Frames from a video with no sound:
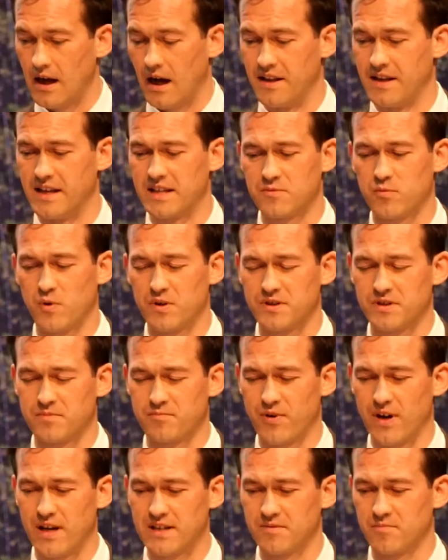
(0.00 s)
And this was
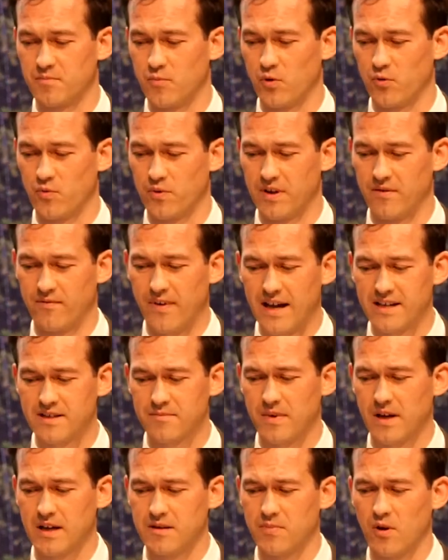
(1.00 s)
present both with
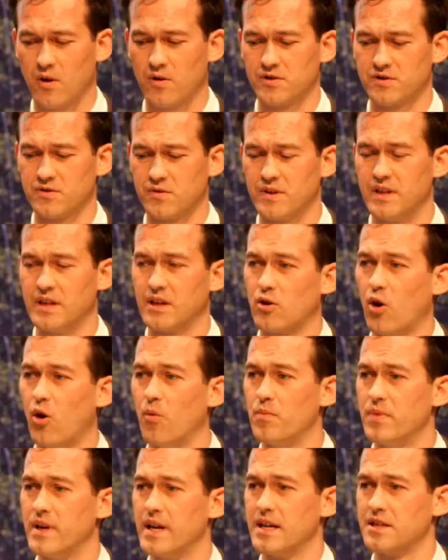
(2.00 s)
avadamide, but also in the
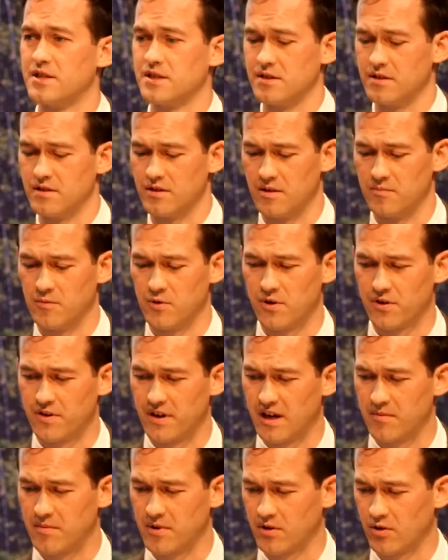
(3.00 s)
combination
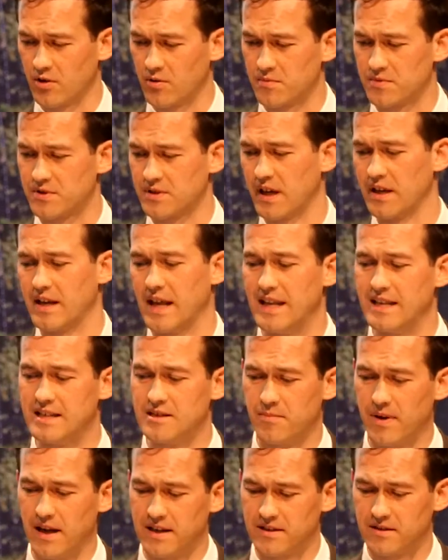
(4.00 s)
immunotherapy groups, and
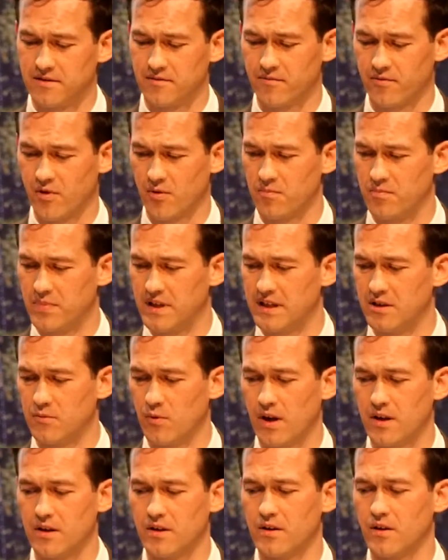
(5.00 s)
independent from
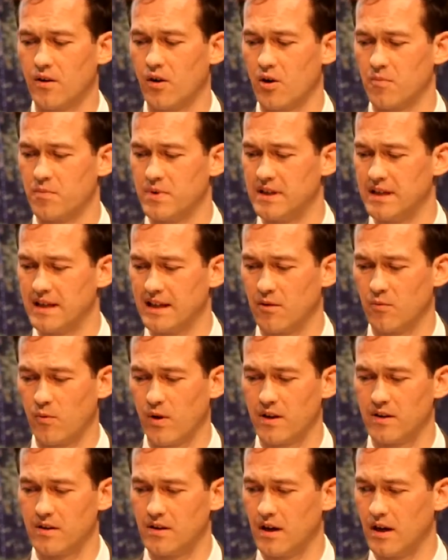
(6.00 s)
PD-1 or
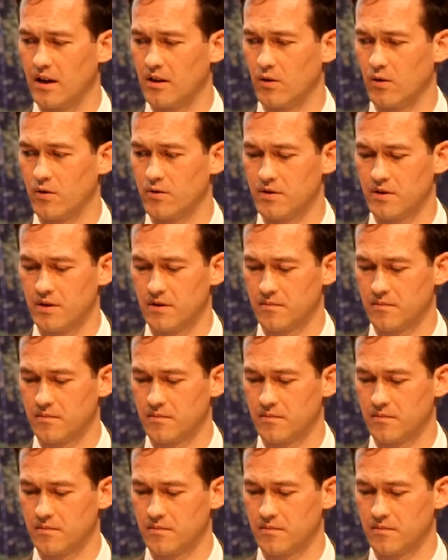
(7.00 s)
PD-L1 alone.